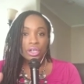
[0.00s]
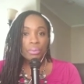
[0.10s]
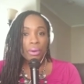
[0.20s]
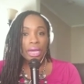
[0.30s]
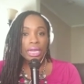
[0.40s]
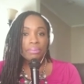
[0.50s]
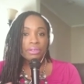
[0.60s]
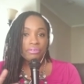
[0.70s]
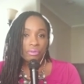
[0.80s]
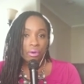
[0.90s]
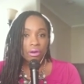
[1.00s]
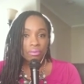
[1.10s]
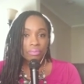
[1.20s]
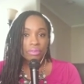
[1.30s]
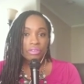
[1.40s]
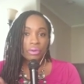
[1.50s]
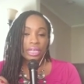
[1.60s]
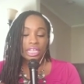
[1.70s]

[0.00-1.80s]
you're going to break it up into 4. So